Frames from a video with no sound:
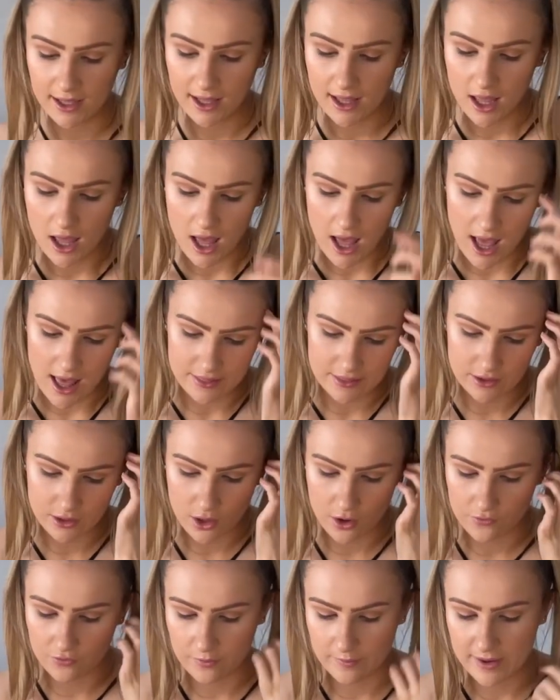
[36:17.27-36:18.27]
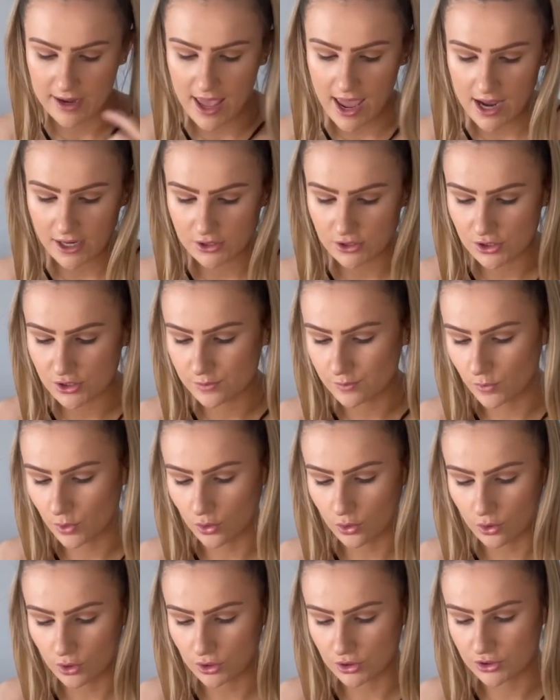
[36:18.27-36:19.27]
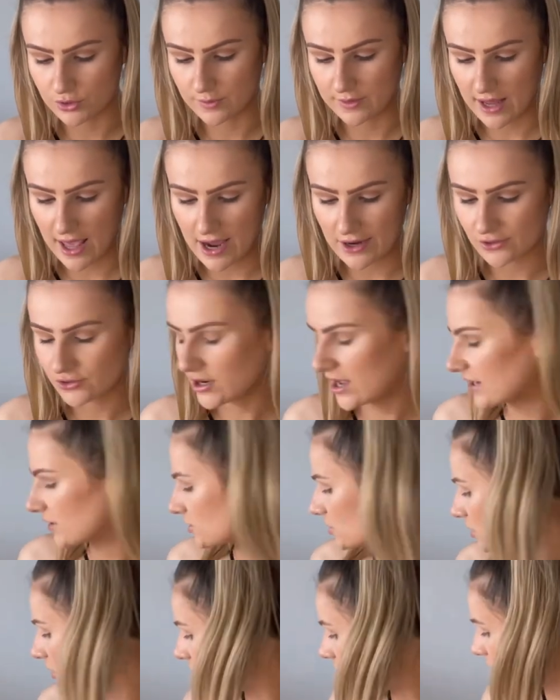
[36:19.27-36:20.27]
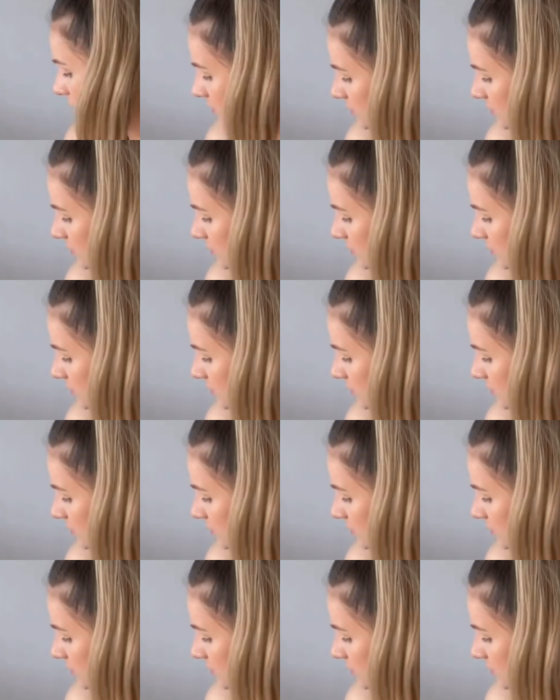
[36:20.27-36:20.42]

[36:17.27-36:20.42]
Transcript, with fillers: and they go from an extra small to an extra extra large. I'm just